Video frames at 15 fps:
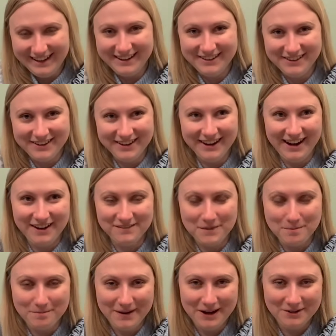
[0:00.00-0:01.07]
and you're all gonna have to
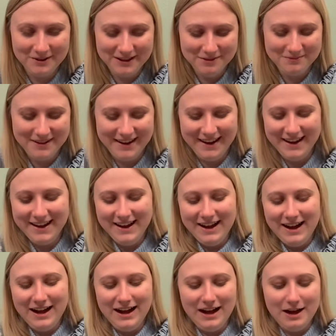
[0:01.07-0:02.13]
bear with me.
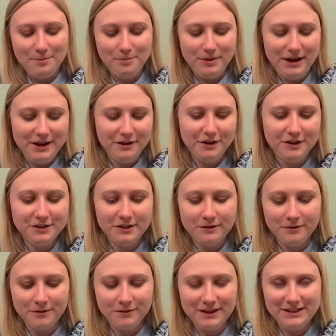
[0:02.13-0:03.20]
But also
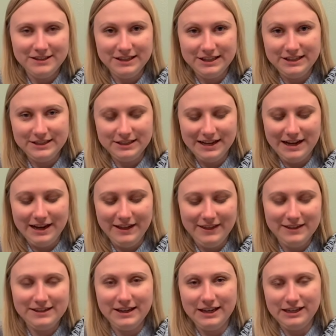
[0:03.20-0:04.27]
for funsies,
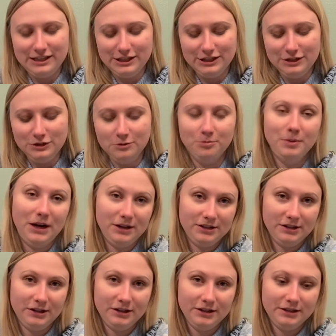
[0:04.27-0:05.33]
they sent two
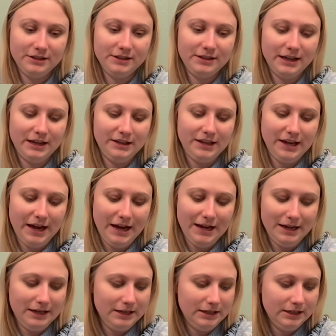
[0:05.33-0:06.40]
boxcars that they
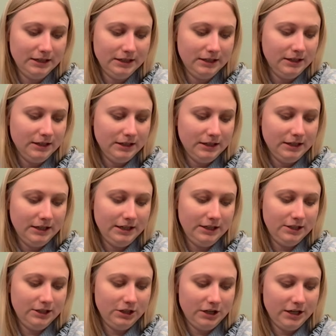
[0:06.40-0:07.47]
had in
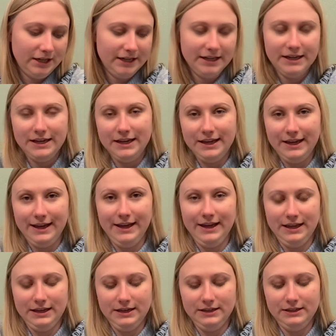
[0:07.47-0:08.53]
stock,
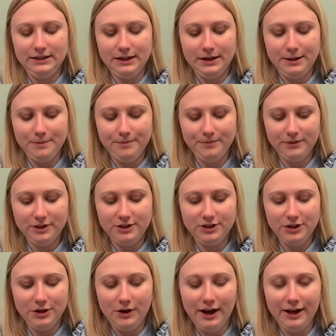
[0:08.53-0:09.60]
and
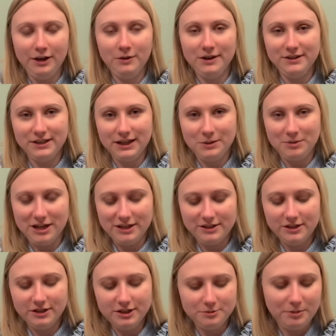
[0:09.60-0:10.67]
so I knew I was getting
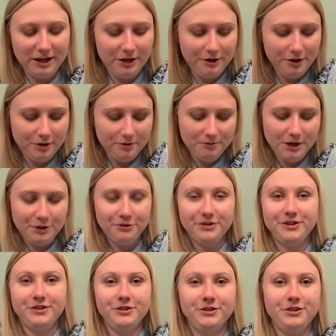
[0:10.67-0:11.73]
boxcars, but I don't know what
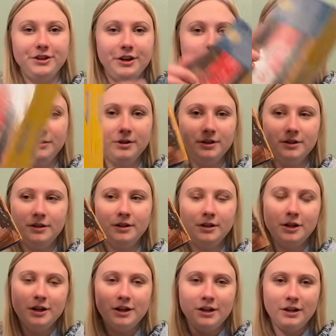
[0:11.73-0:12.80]
roads. So
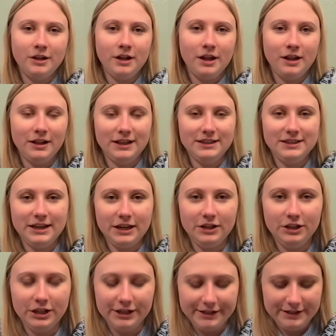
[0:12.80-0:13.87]
let's take a
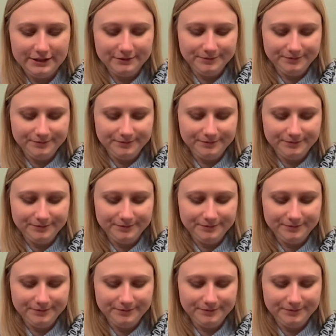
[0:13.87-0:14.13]
look